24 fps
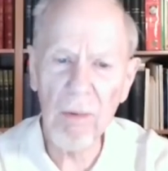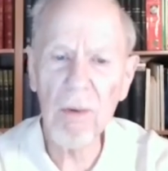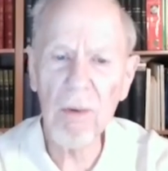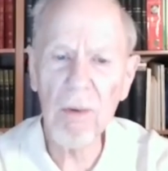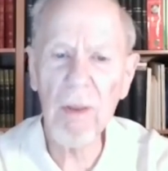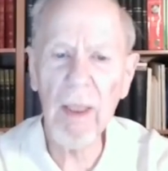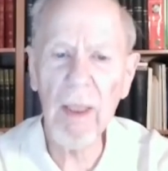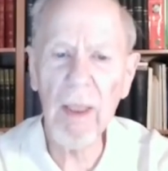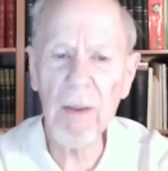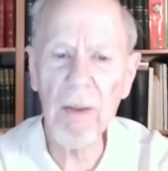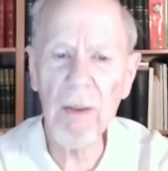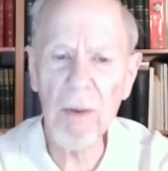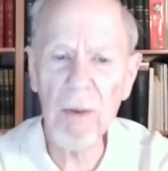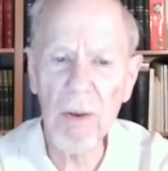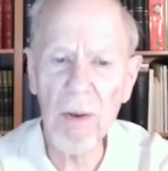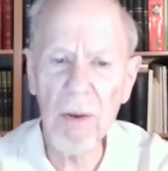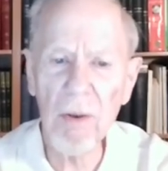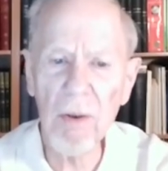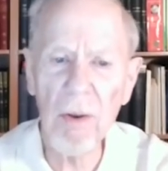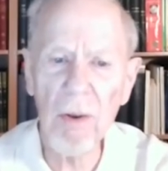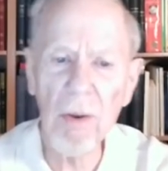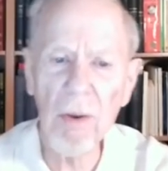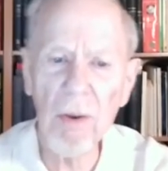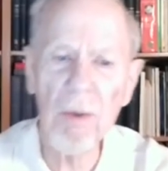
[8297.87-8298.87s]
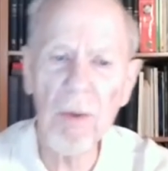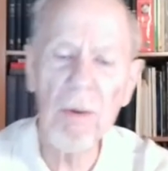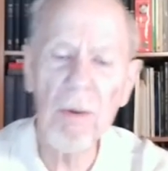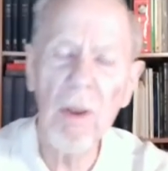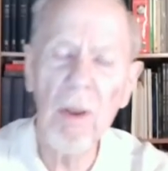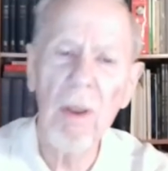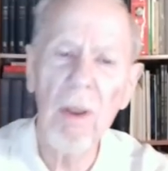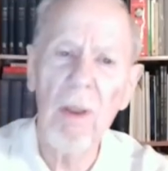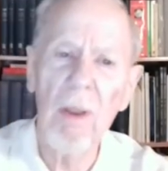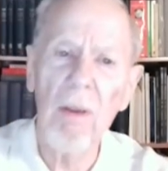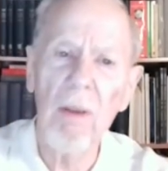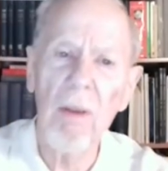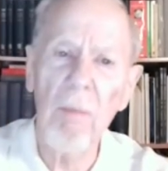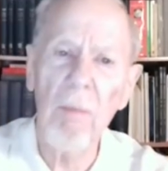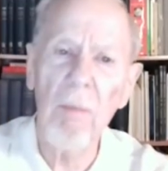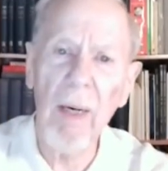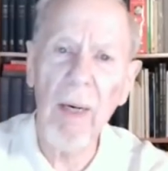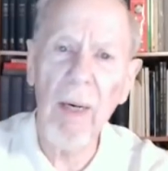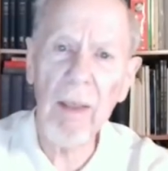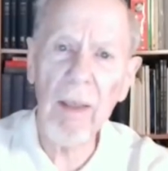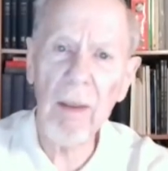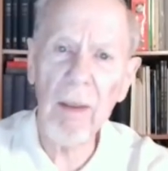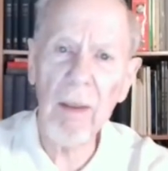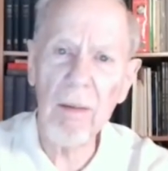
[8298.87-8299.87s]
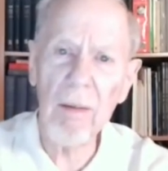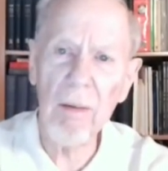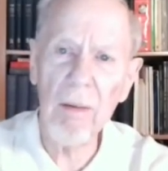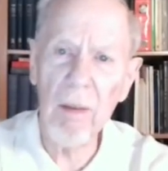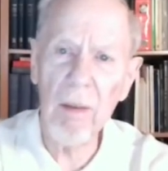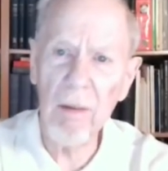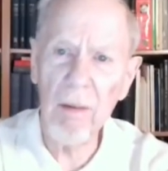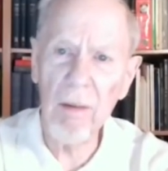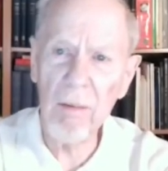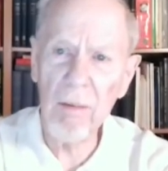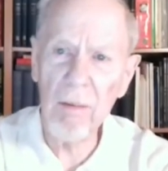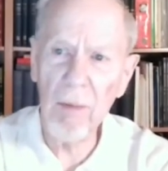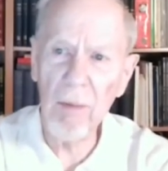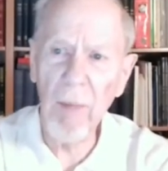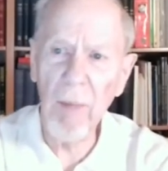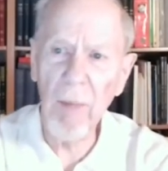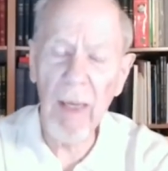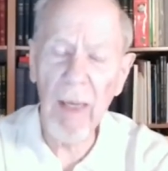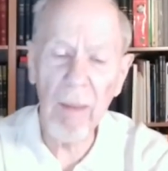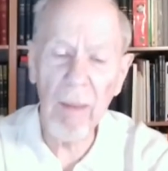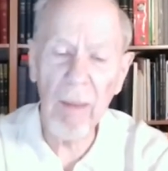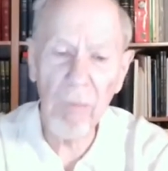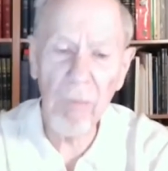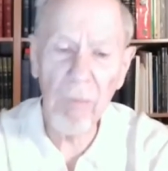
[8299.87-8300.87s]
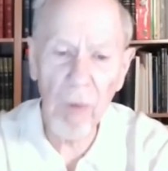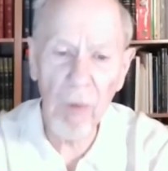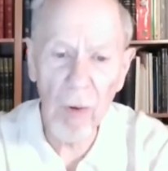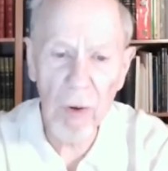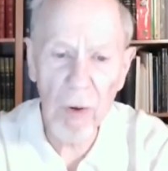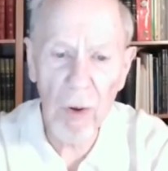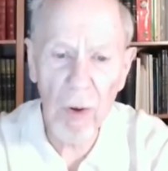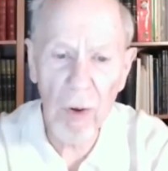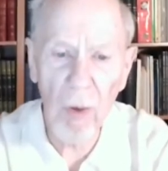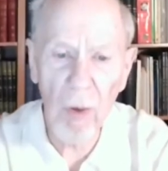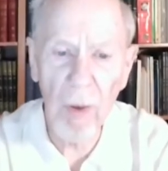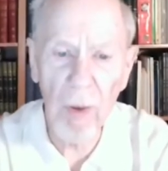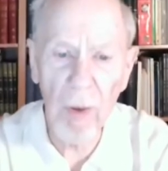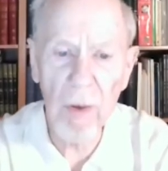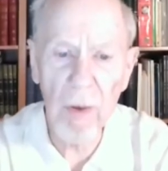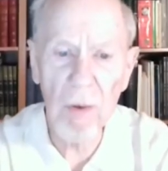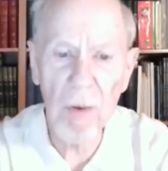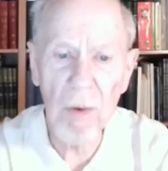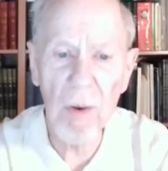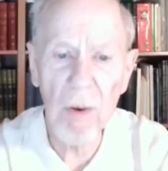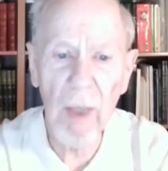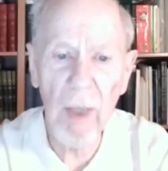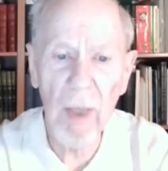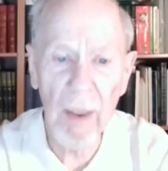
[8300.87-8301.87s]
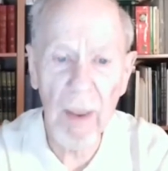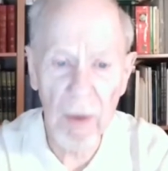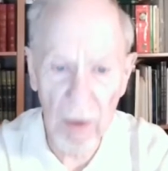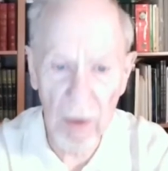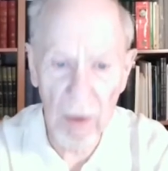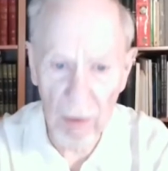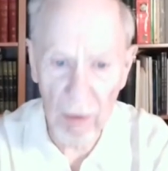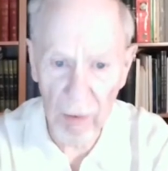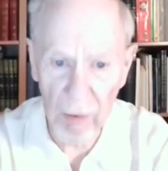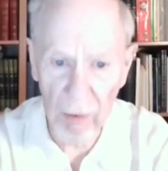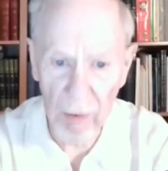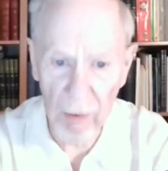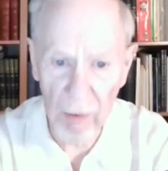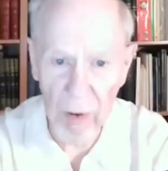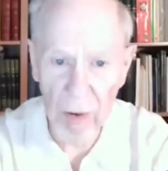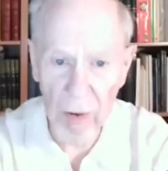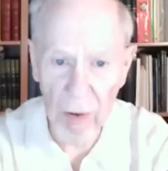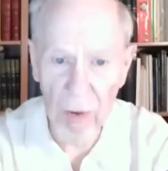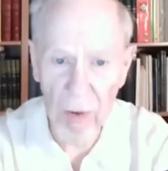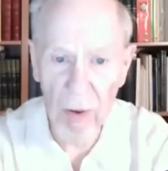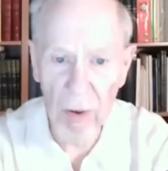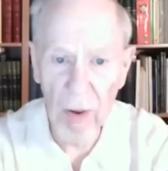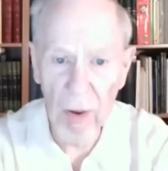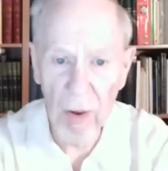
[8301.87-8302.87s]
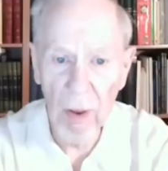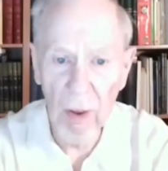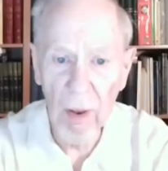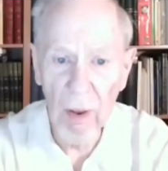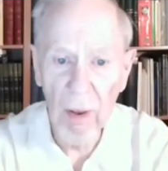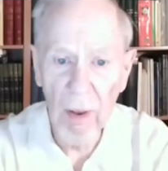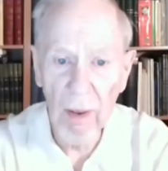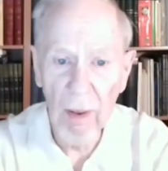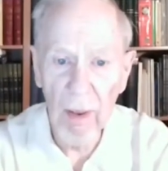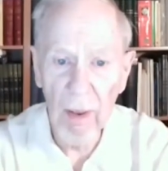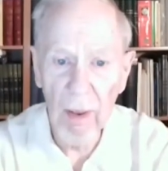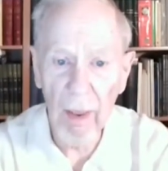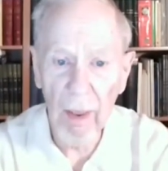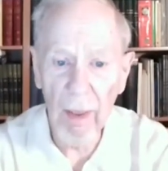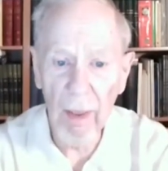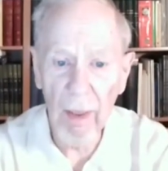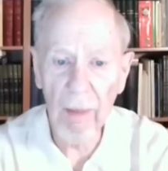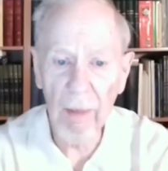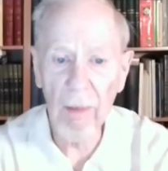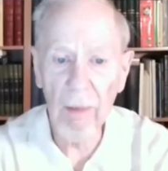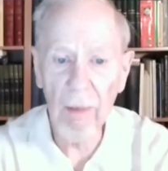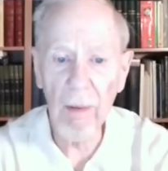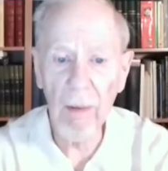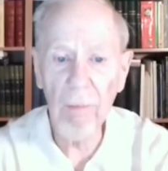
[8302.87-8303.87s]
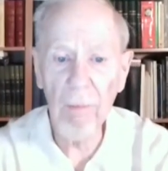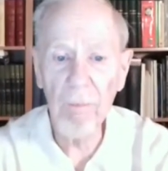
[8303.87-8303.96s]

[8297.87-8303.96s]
cases, those the market and demand for those coins has increased, and uh,